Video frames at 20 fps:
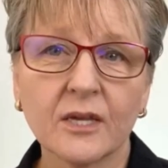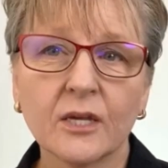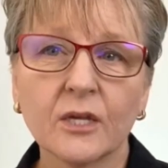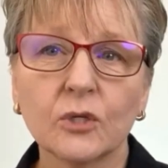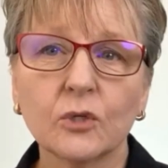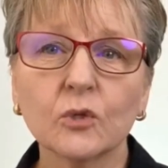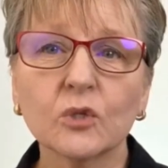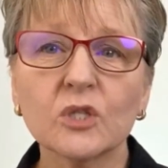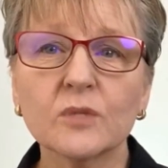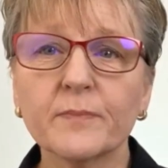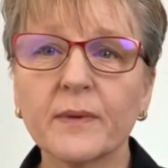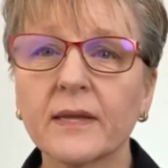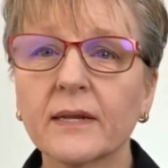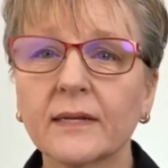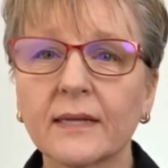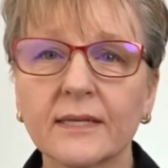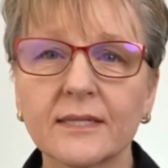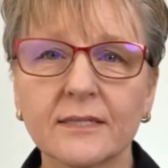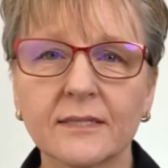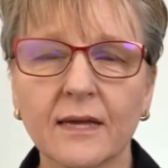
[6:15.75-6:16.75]
You'll spend
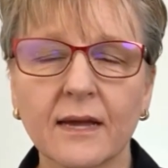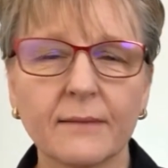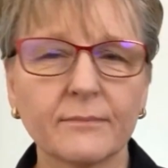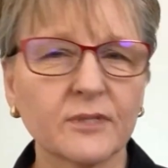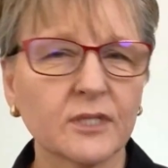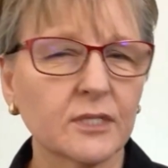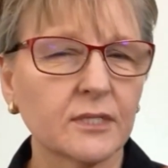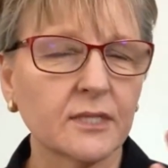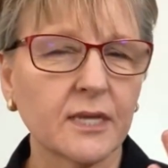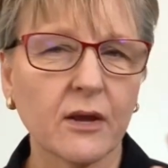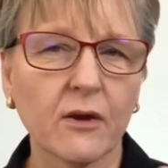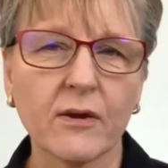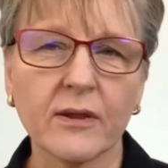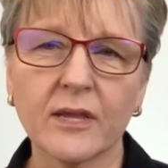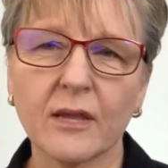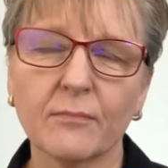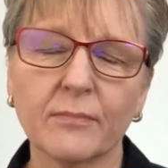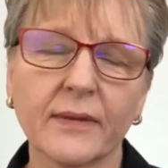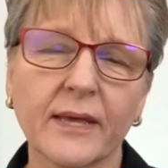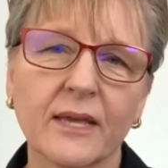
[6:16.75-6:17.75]
less time staring at
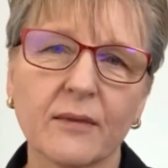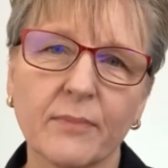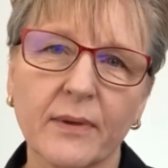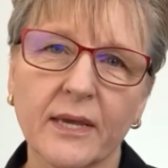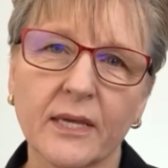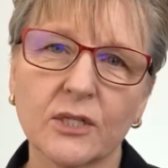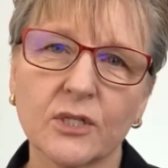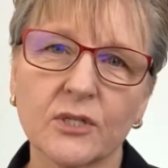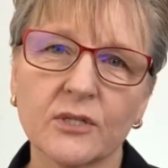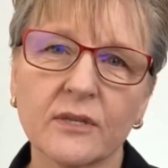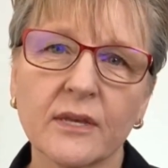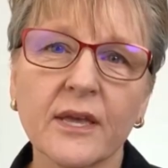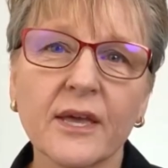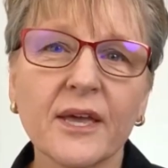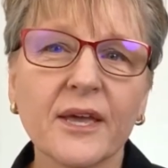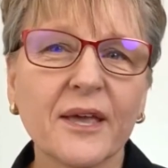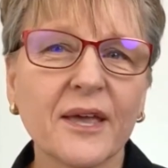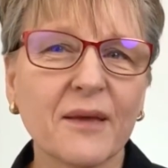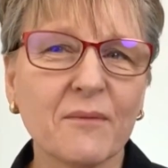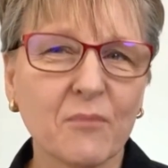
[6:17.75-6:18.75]
blank pages
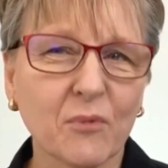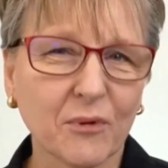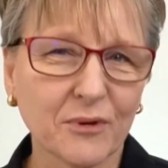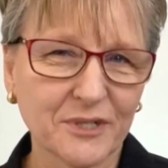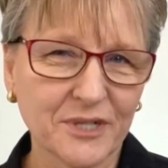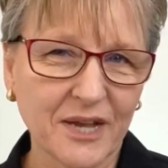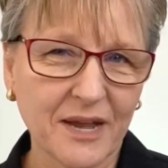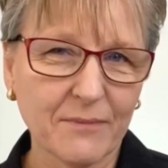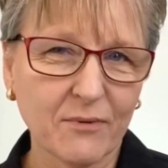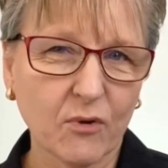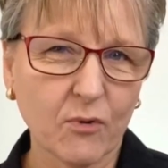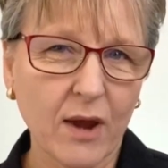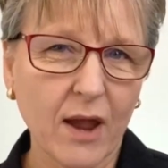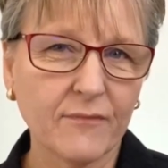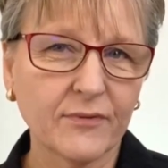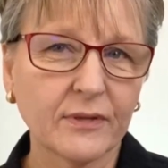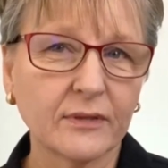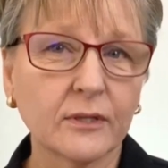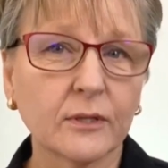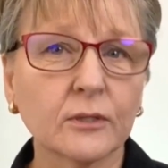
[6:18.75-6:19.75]
and more time
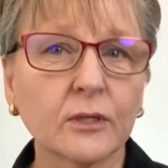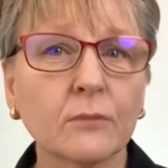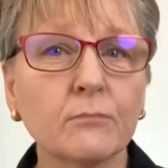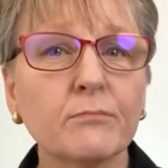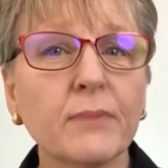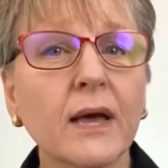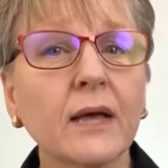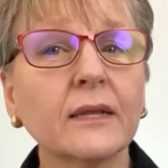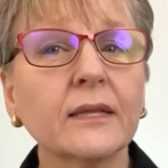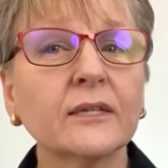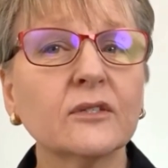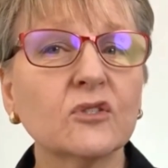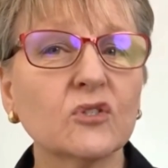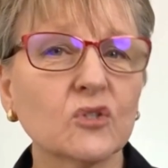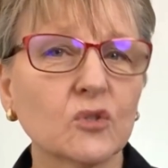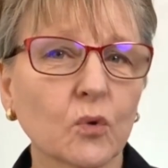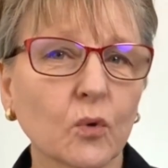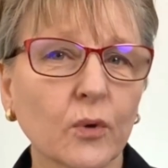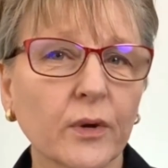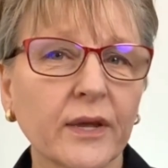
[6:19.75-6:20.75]
crafting the compelling
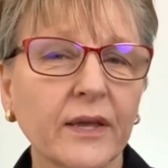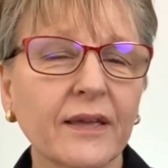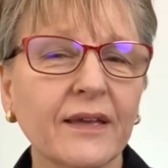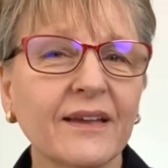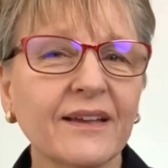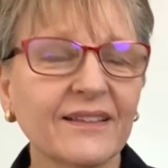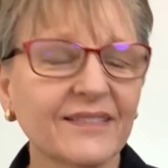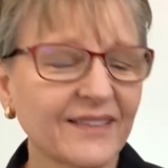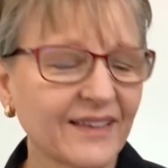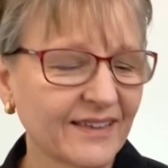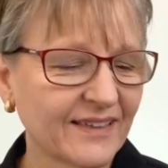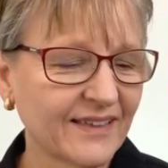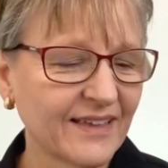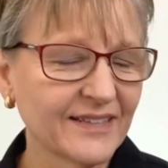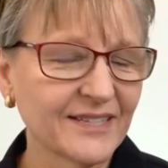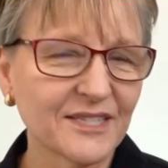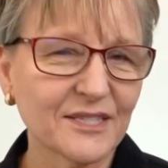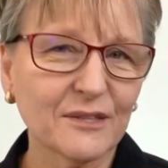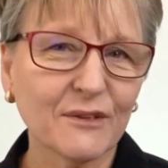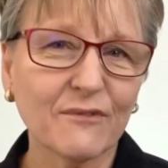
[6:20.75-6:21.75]
story that gets
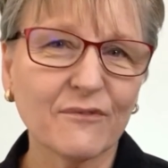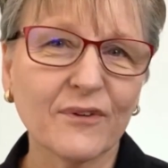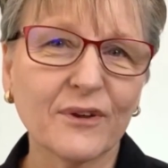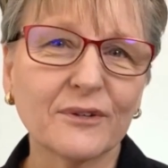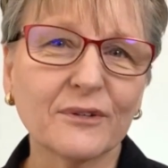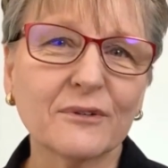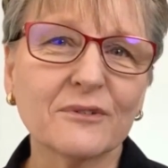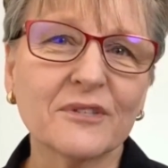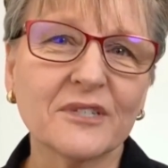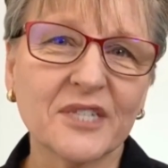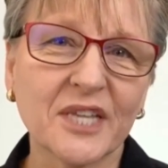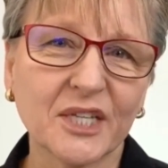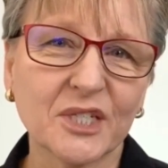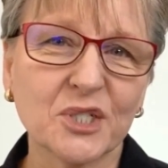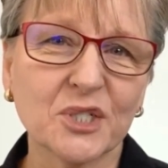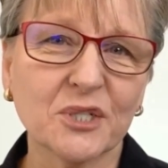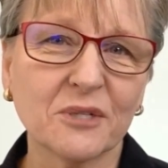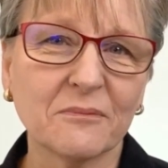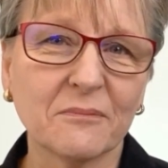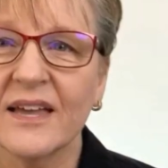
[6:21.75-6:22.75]
the funder's
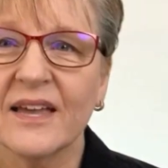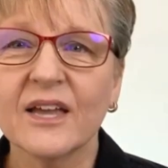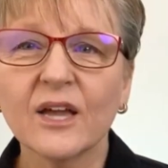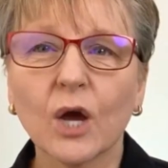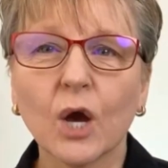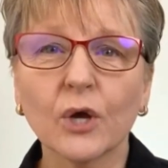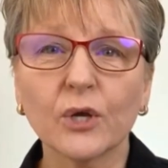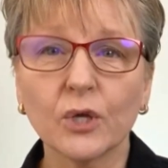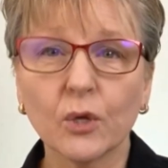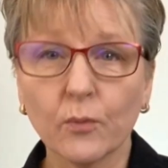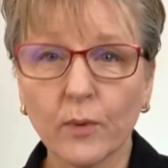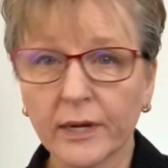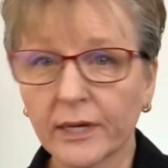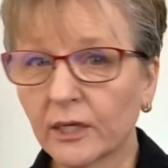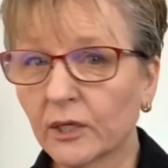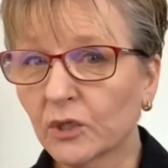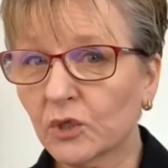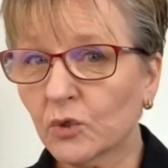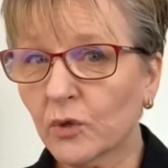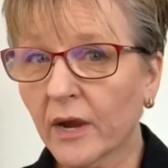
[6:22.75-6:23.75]
attention. Are you ready to
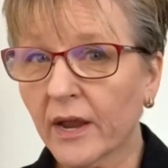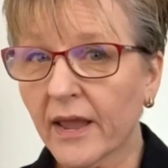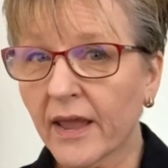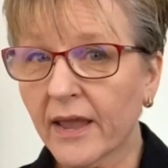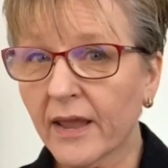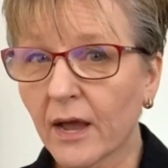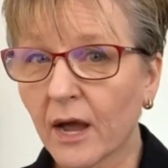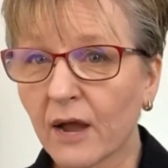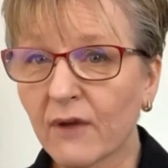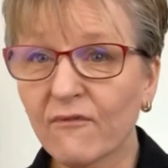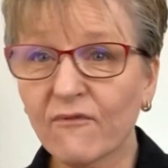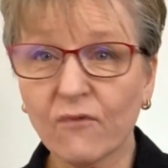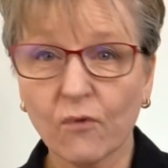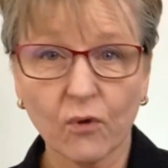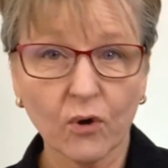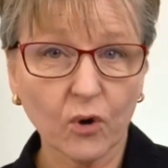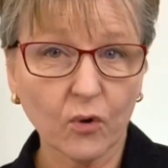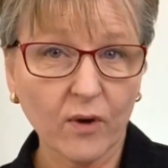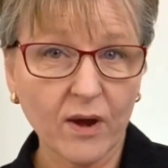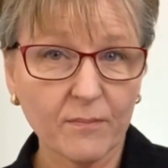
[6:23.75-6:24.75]
try AI for a
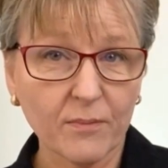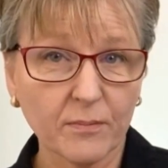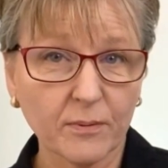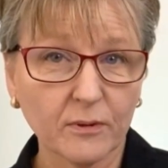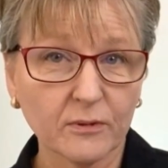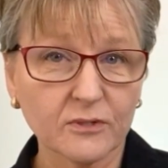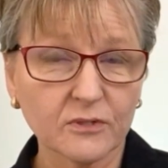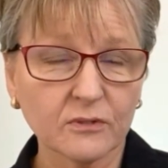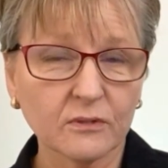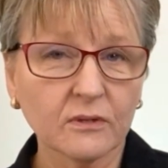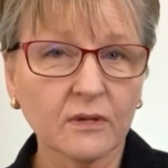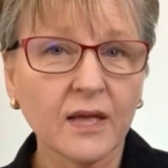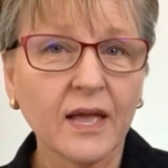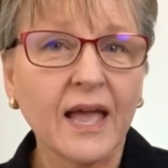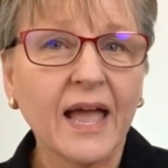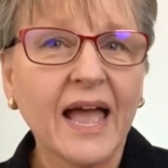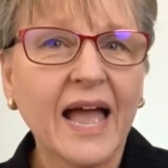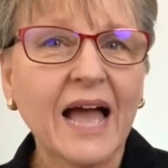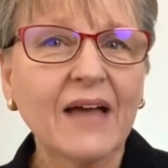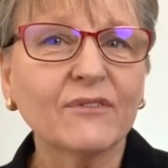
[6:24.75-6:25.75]
grant proposal?
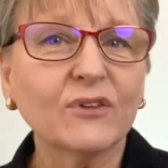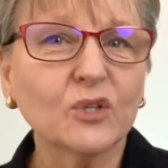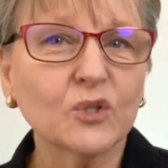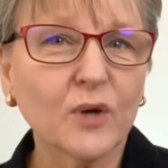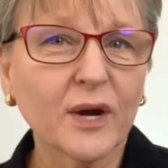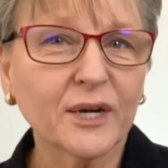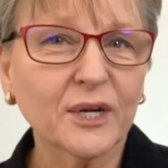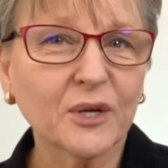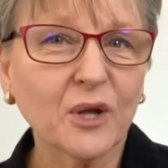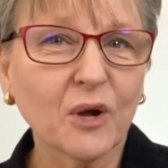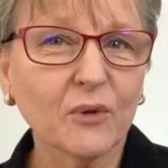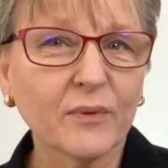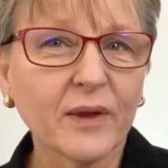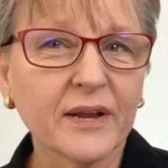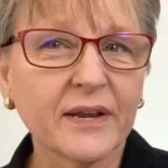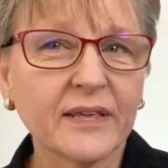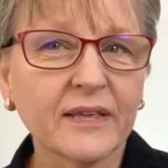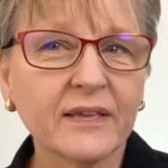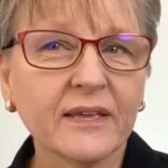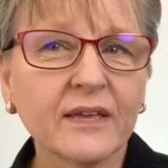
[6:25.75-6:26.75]
Have you tried it
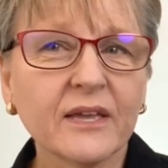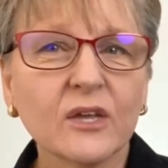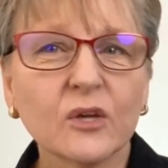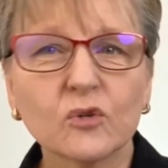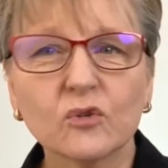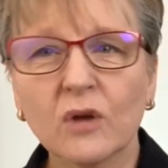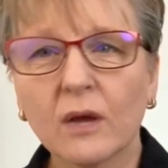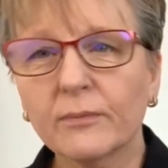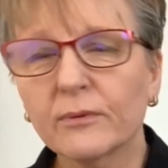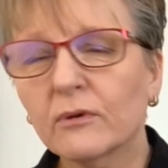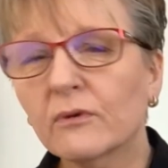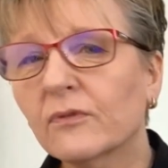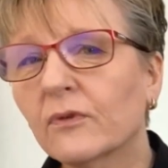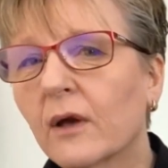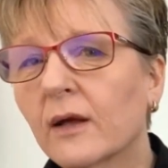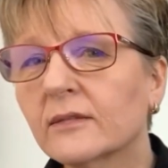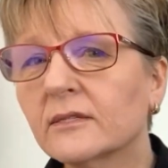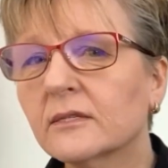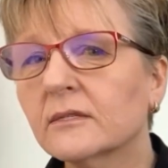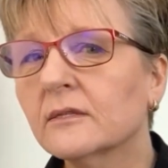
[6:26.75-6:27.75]
already? Drop your
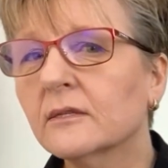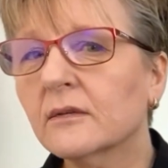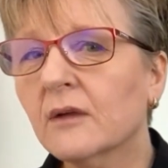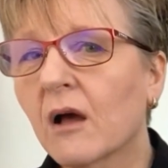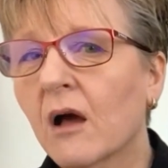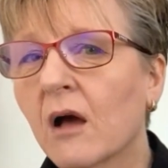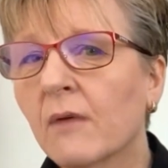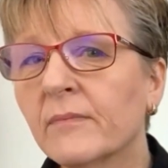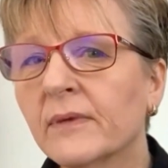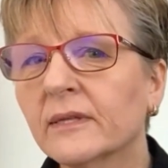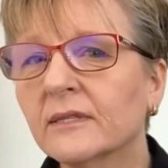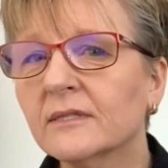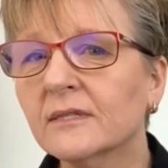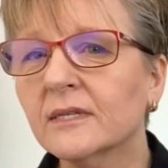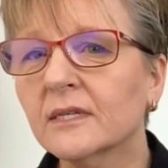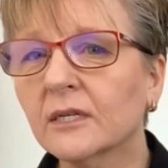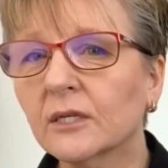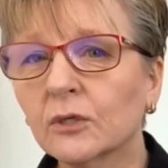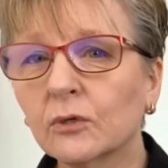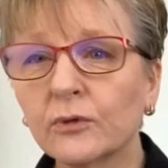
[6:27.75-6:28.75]
thoughts in the comments,
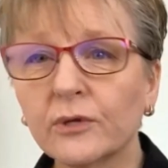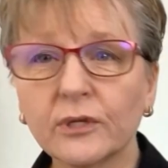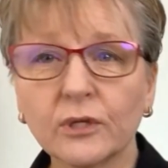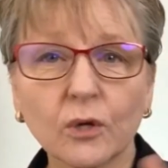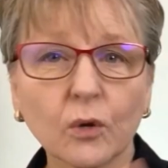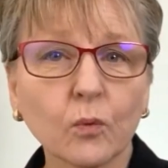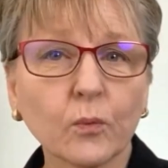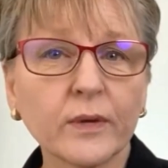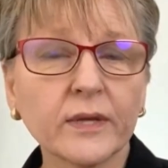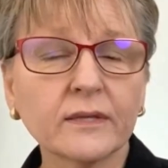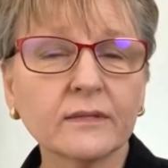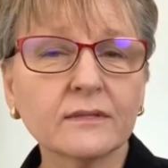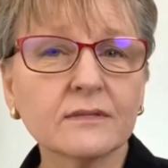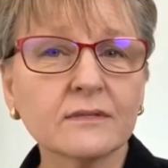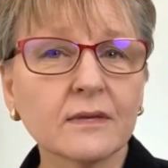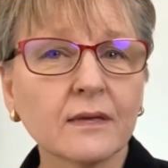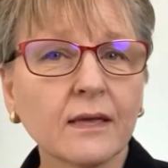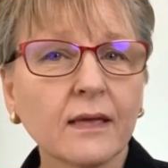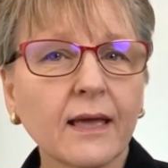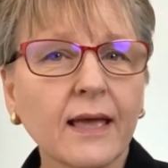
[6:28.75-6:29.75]
including your wins
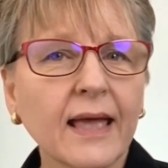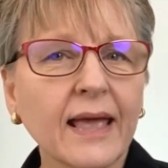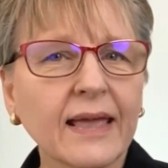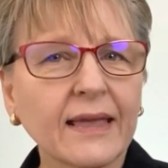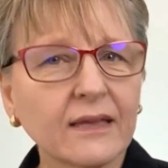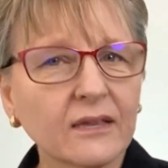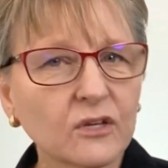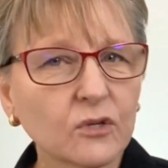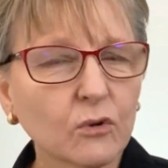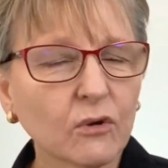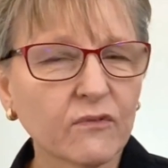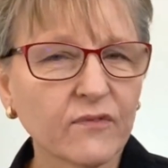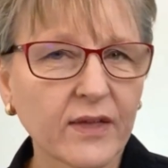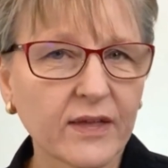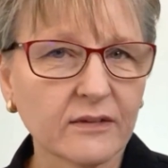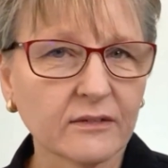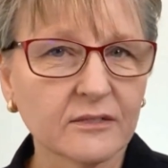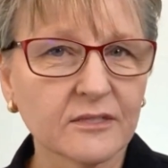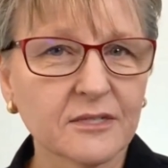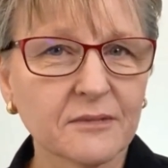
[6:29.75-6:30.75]
and your
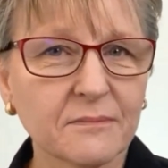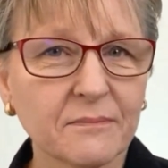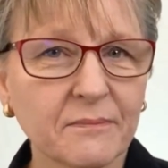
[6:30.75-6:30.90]
fails.